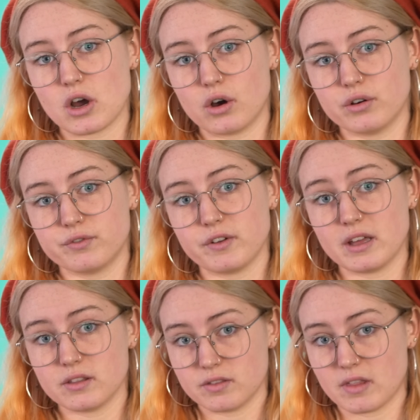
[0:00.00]
of
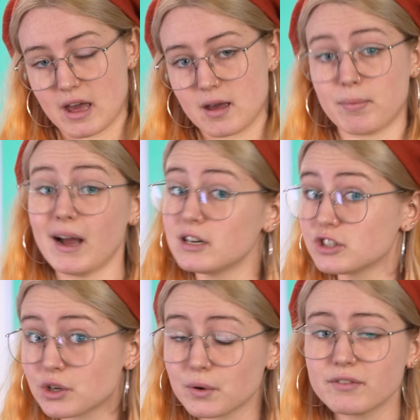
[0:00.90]
the
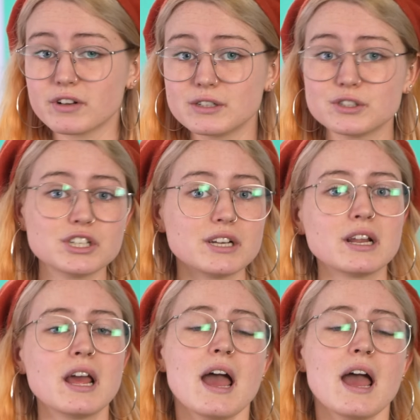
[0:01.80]
biological evolution.